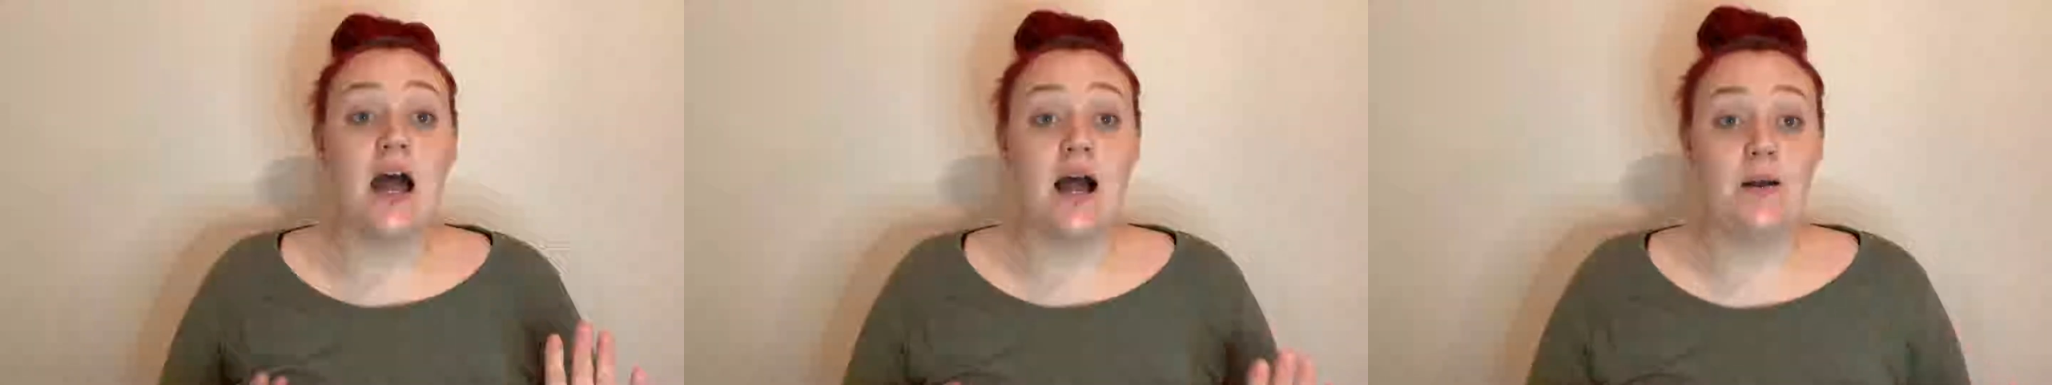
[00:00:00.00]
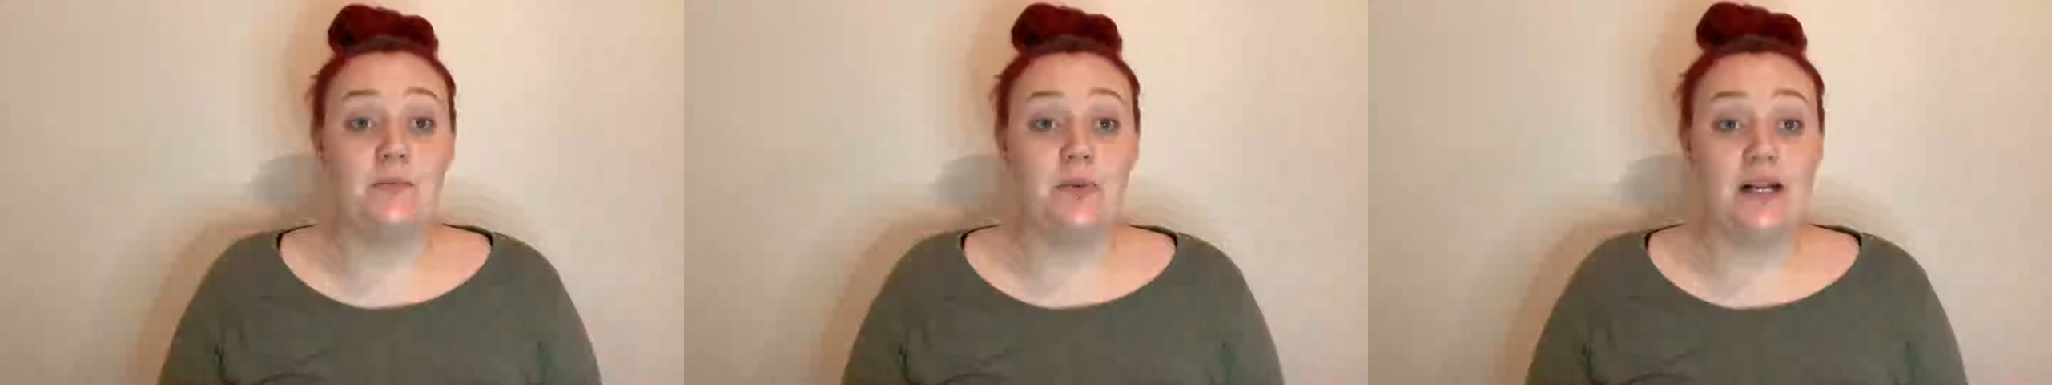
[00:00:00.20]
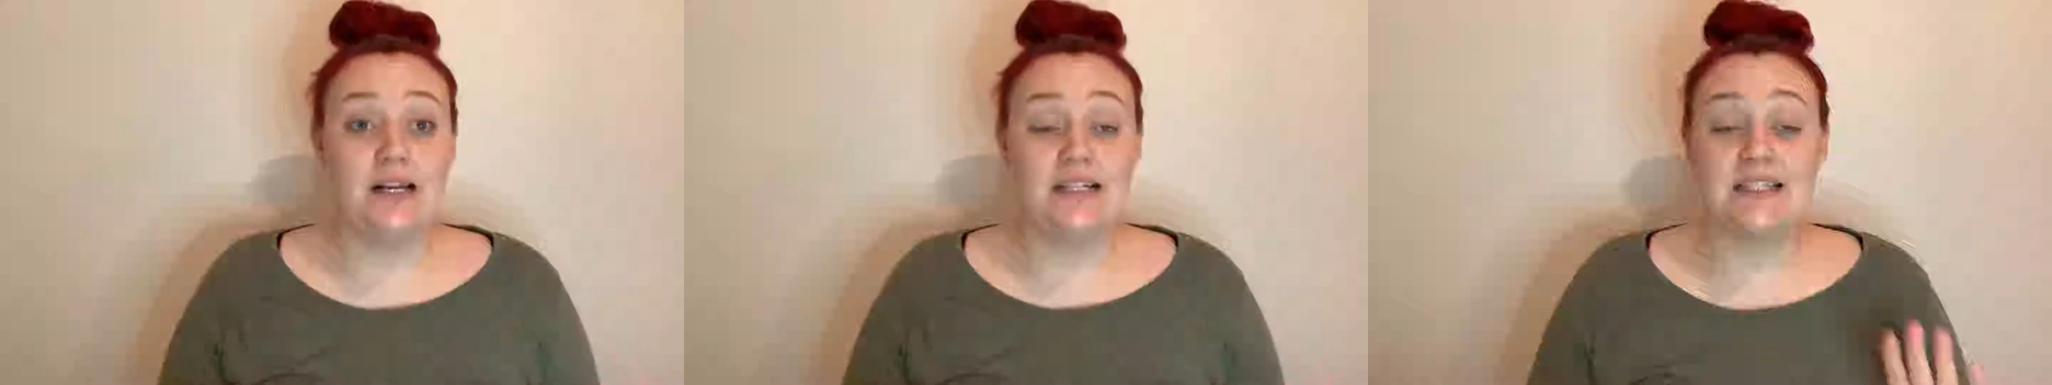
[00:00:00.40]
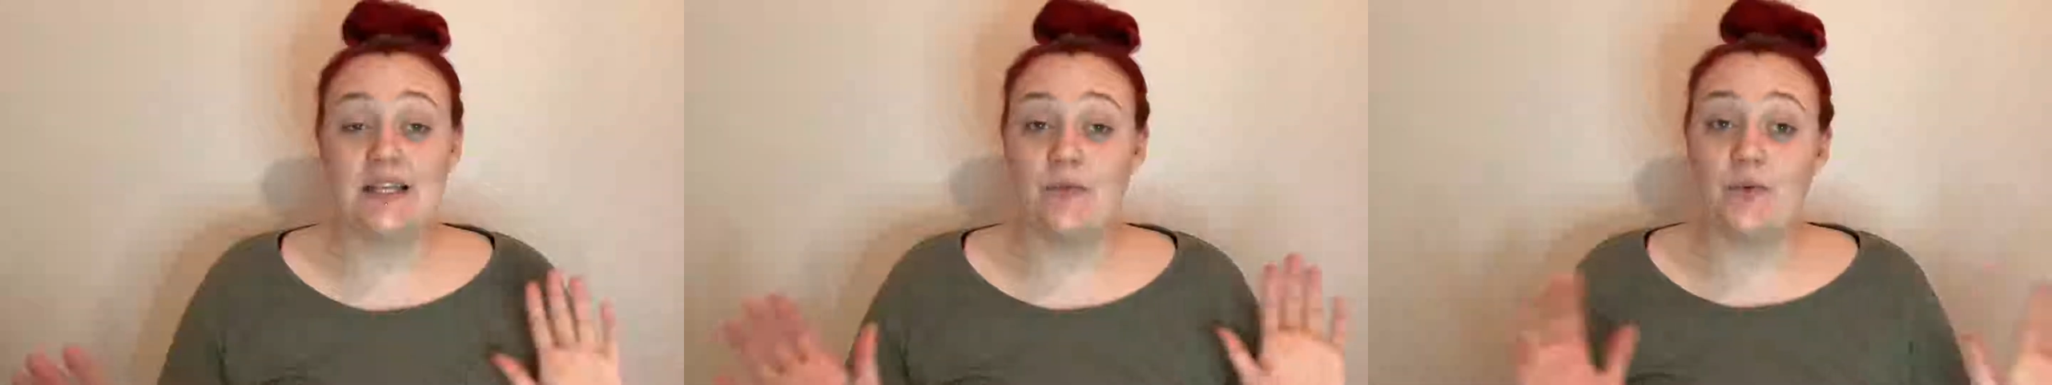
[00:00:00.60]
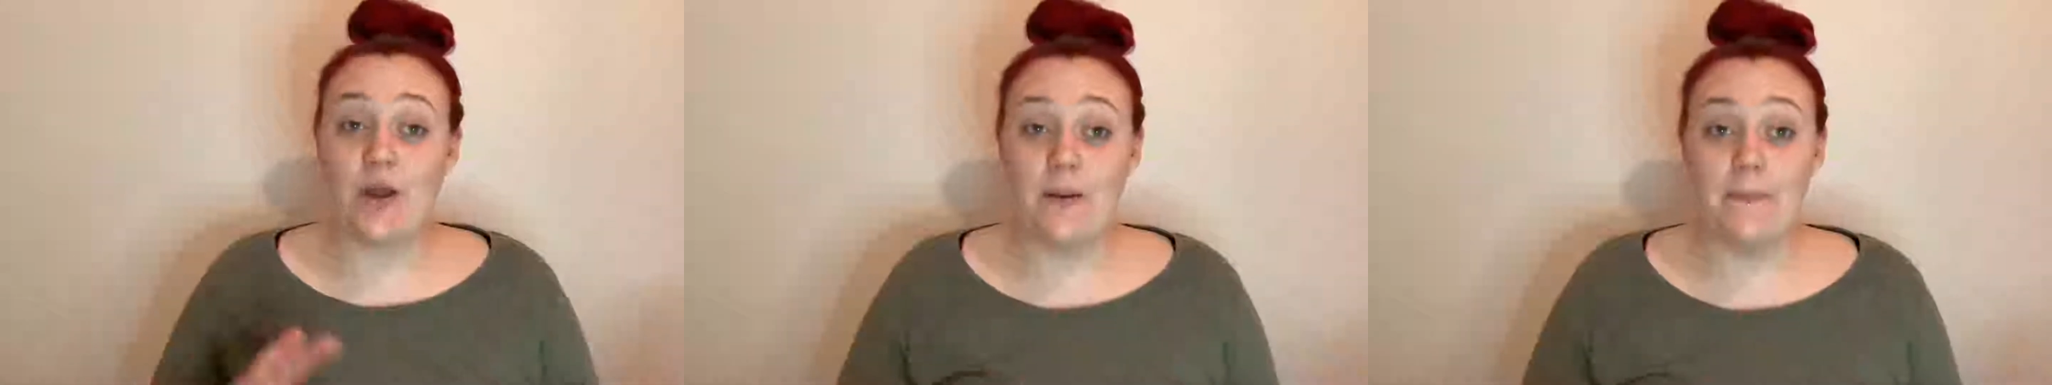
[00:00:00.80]
and plus
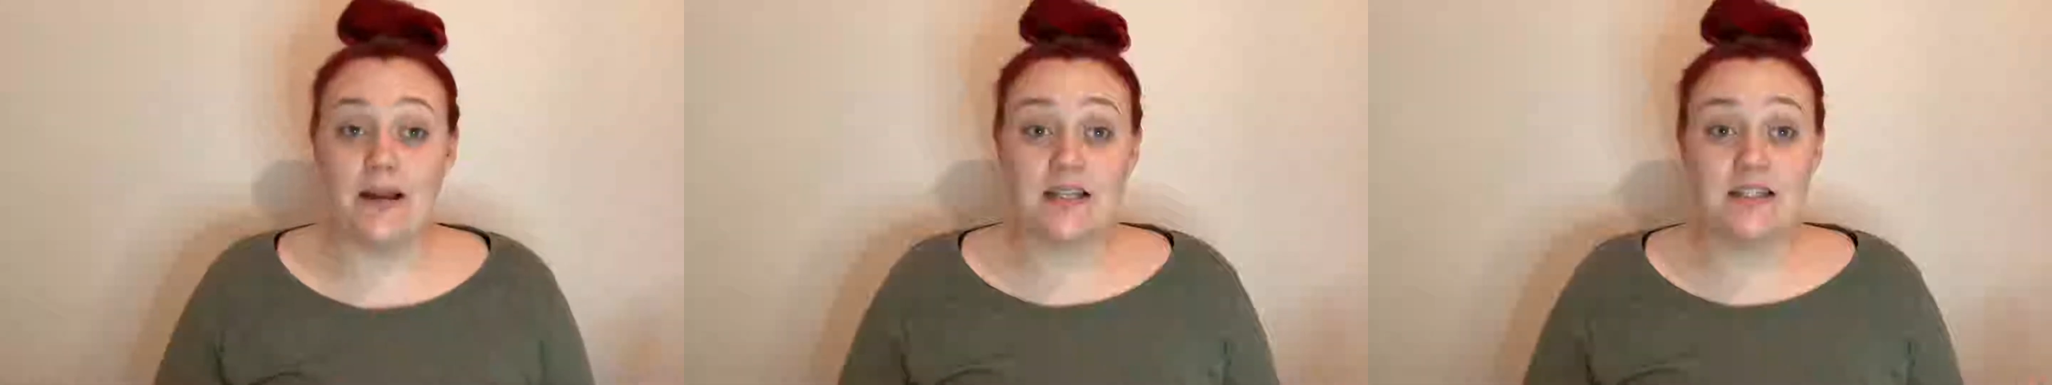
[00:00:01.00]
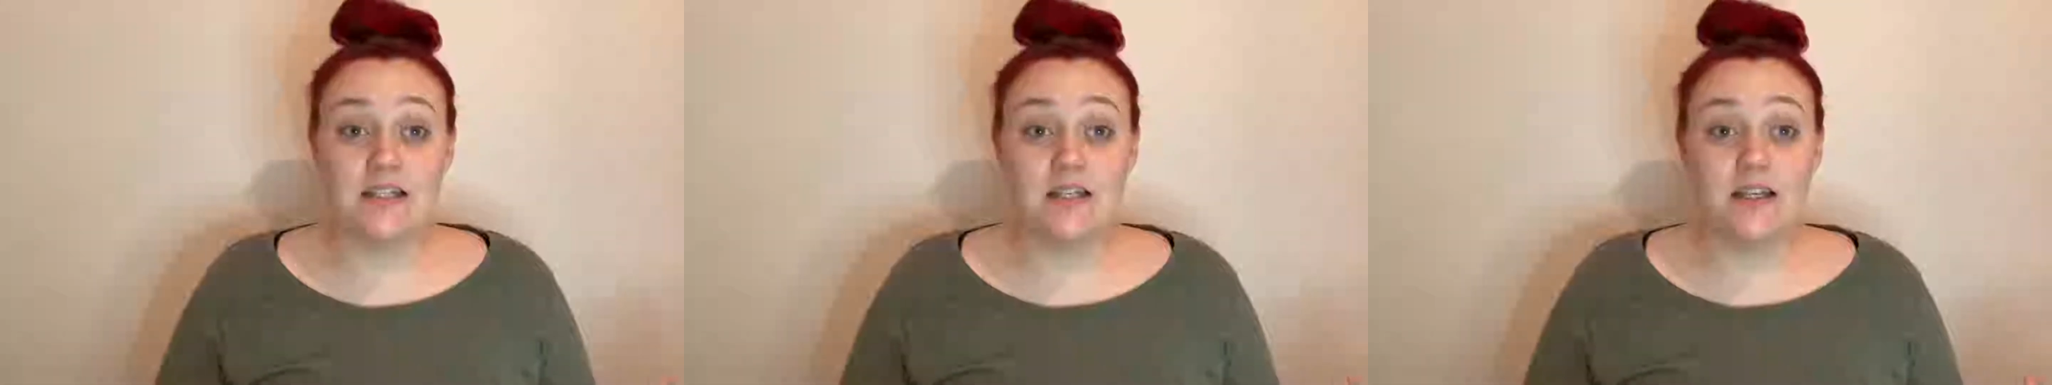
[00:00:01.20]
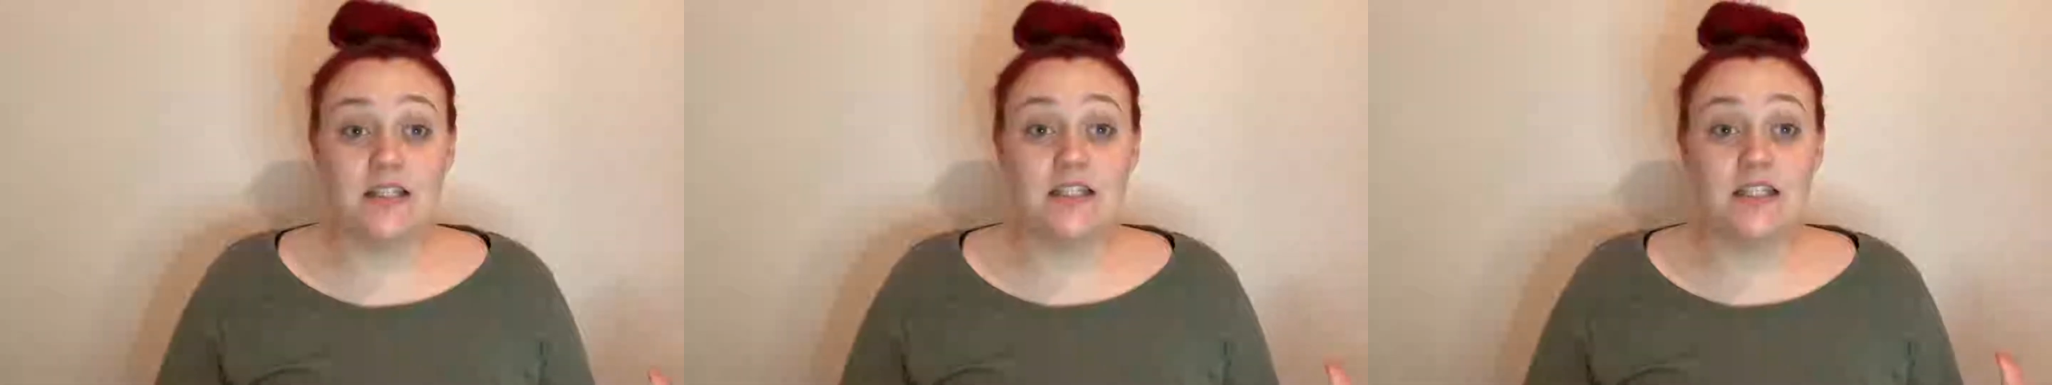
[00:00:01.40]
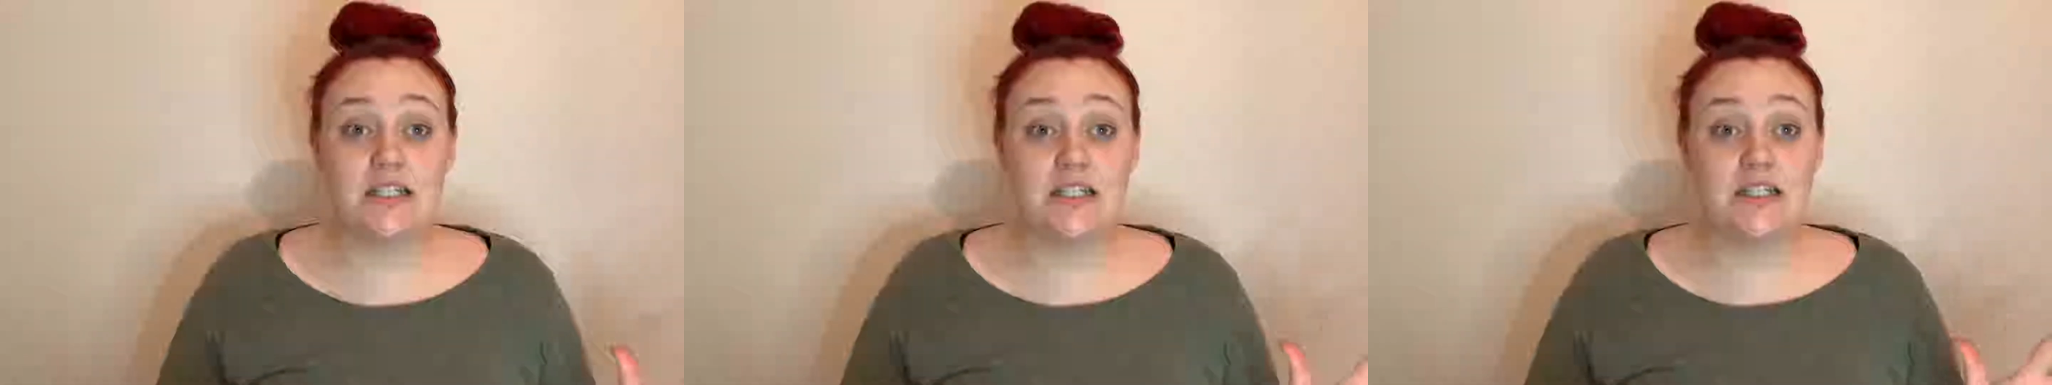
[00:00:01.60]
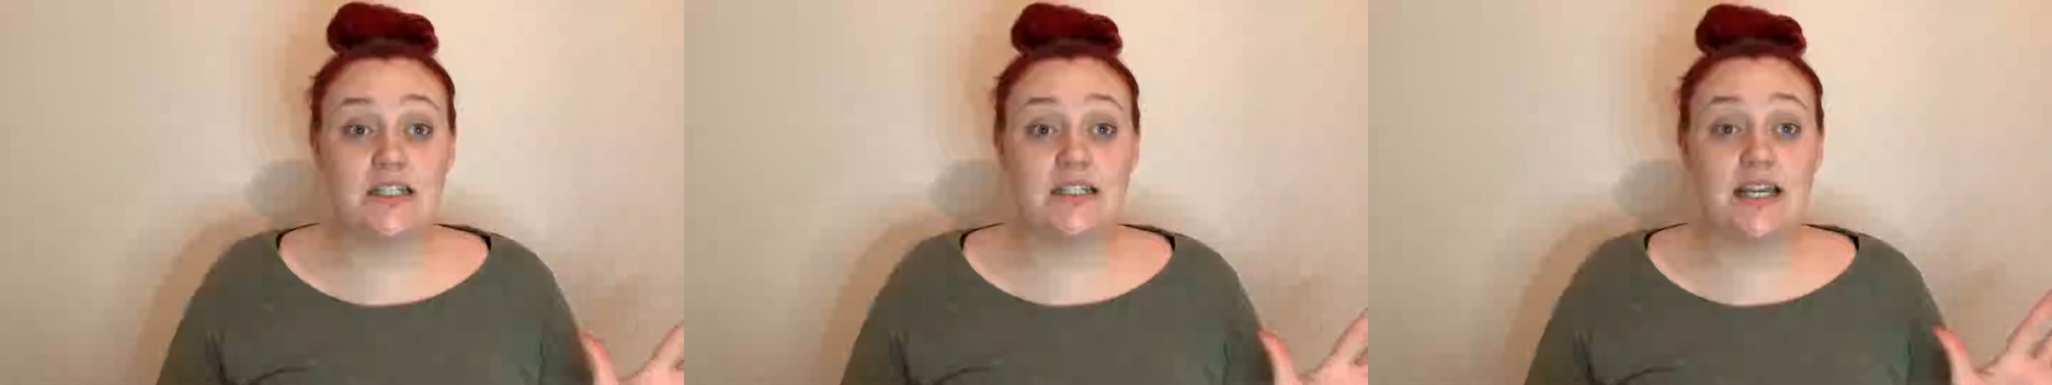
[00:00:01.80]
I'm going back to
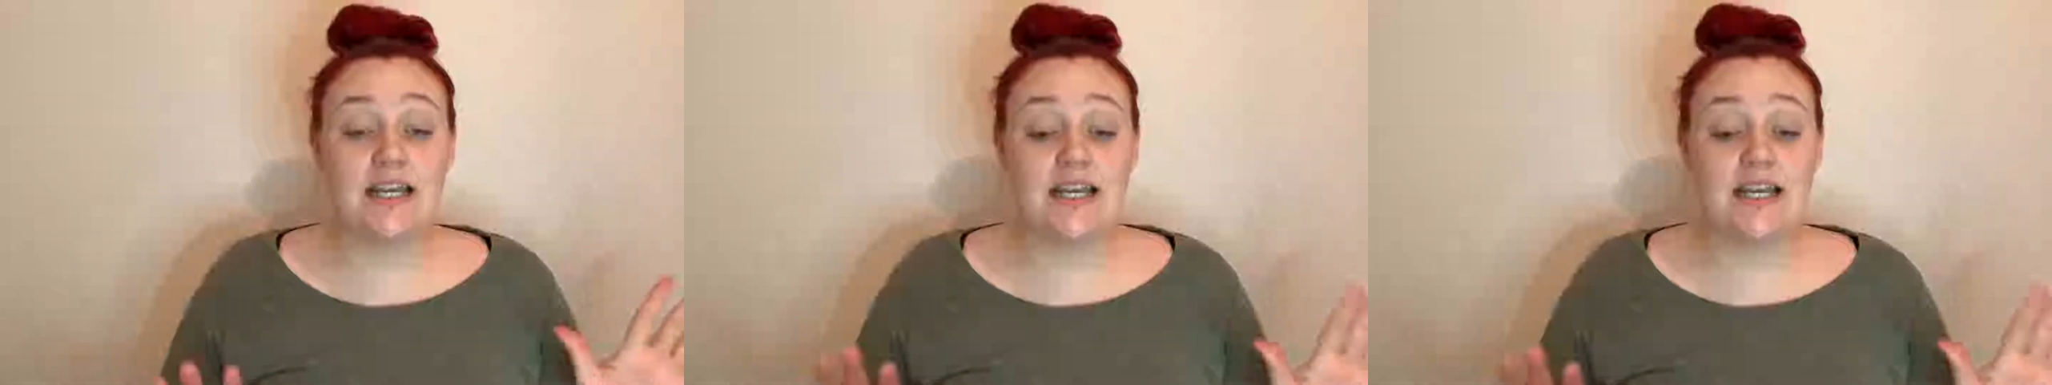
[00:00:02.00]
London